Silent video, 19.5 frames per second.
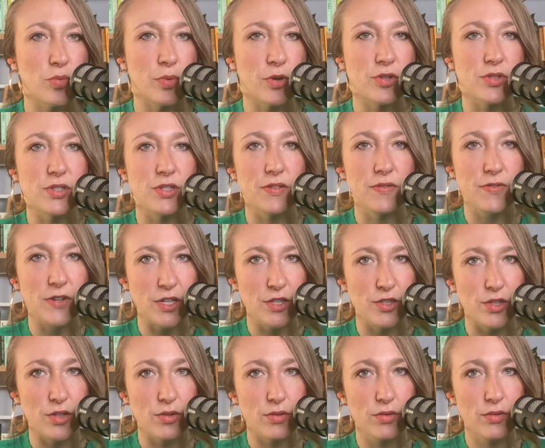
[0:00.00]
person to fix
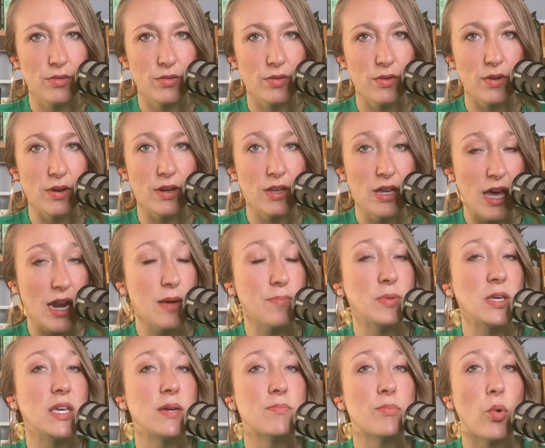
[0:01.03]
you. Can it
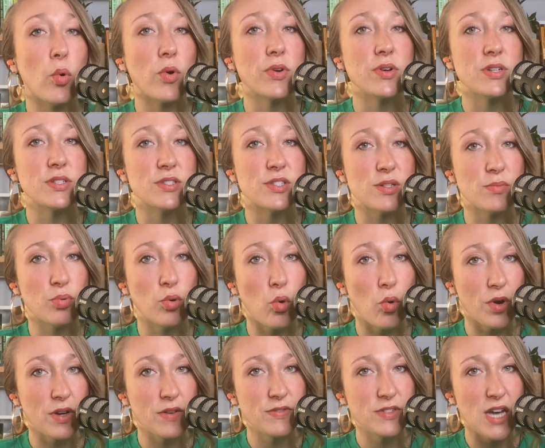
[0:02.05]
be important and
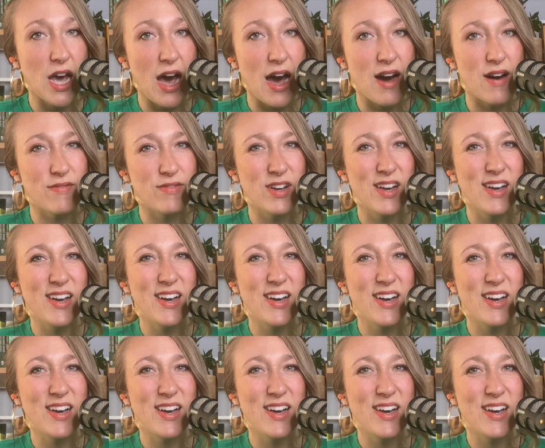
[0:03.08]
supportive to have